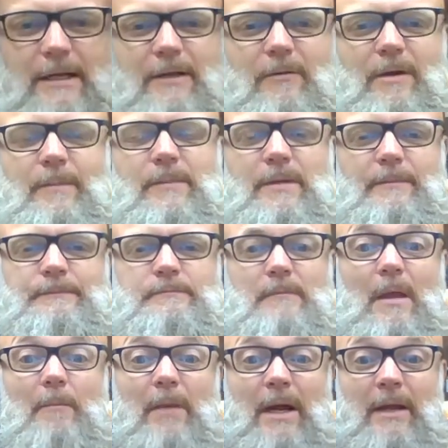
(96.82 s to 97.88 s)
interrupted
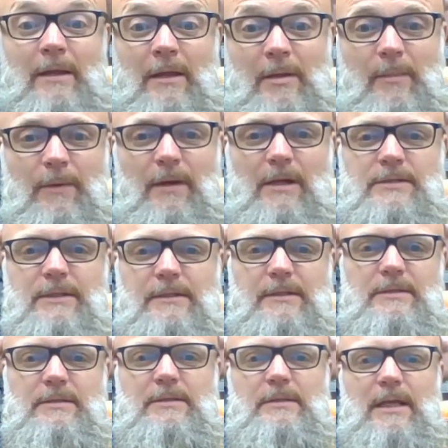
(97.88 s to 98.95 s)
by another project
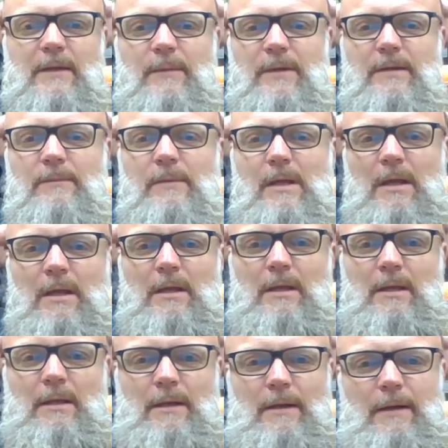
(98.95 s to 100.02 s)
that just came in.
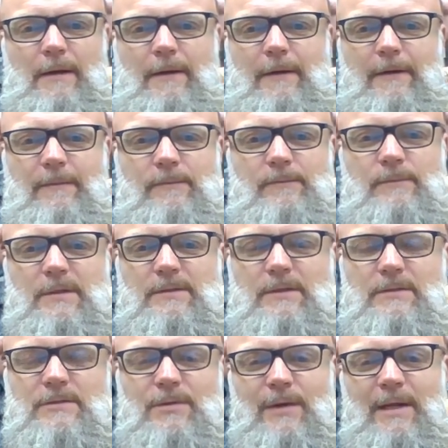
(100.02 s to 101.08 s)
There's a